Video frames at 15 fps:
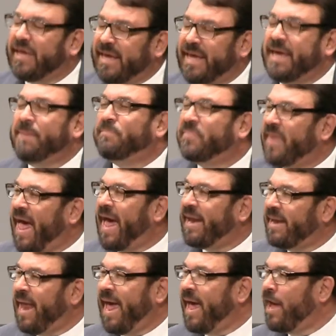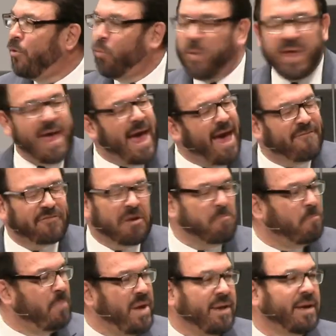to keep that down. We have
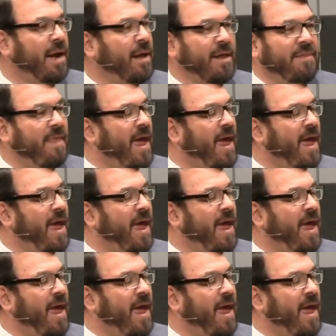to beat